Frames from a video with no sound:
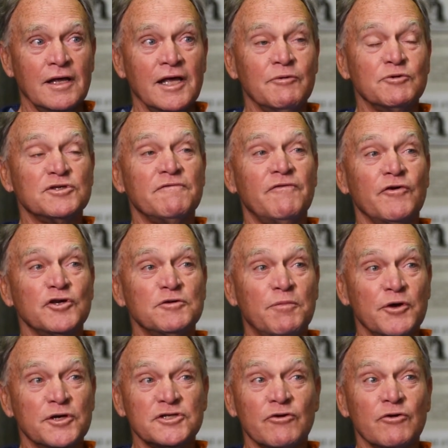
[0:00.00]
he was the first
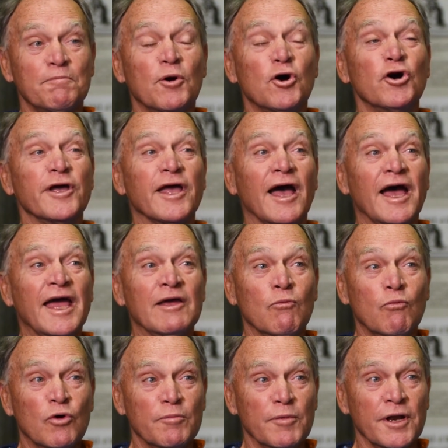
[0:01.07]
person to employ a
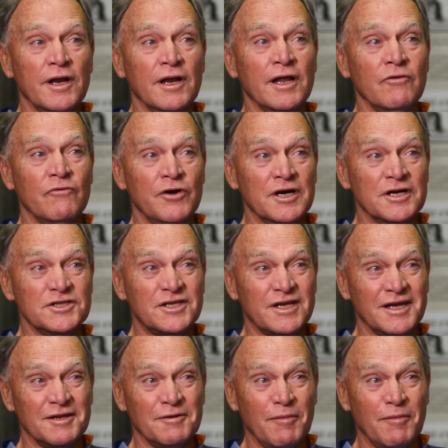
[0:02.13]
woman in real estate.